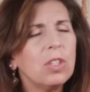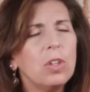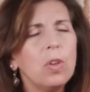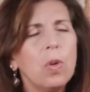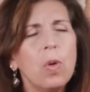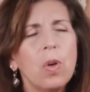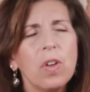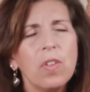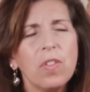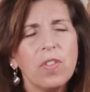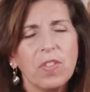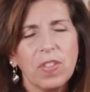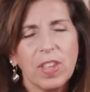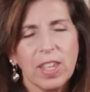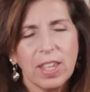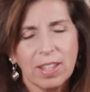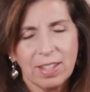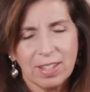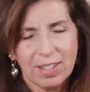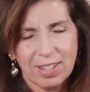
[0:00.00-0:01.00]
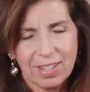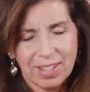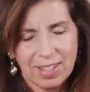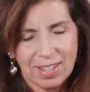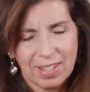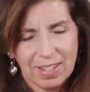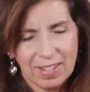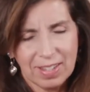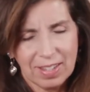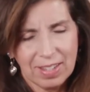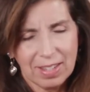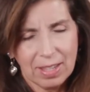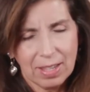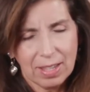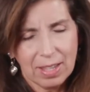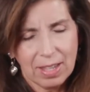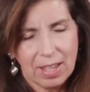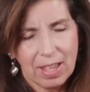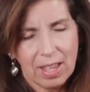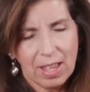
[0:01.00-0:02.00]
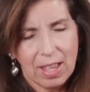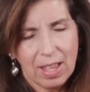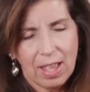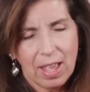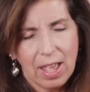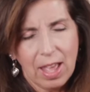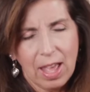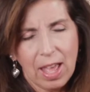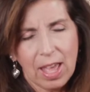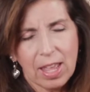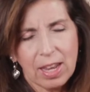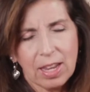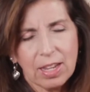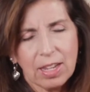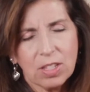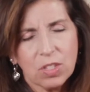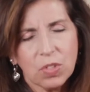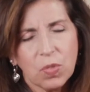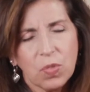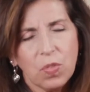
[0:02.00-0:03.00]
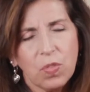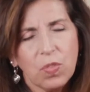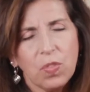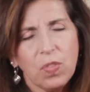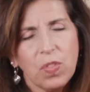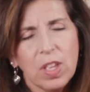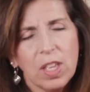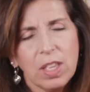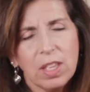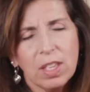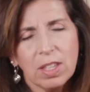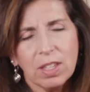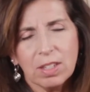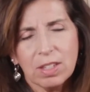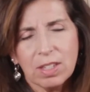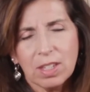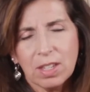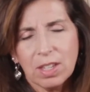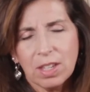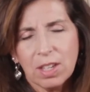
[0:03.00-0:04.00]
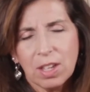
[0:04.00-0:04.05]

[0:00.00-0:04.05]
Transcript: your field, and it is filled